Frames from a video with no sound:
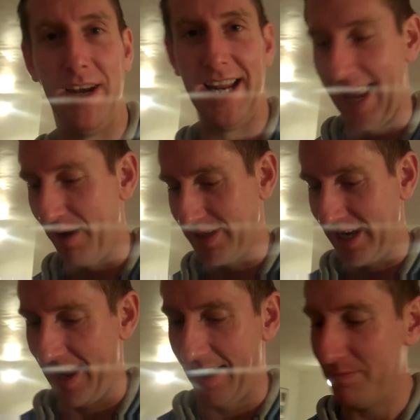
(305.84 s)
really allowed to
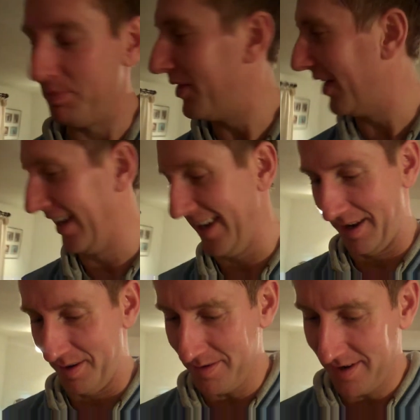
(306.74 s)
have, but thank
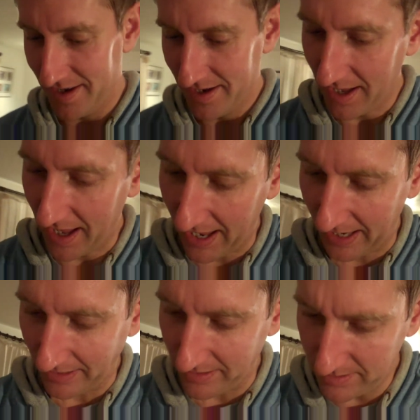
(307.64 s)
you.
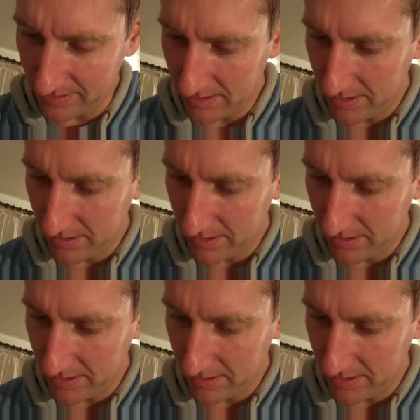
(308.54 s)
And,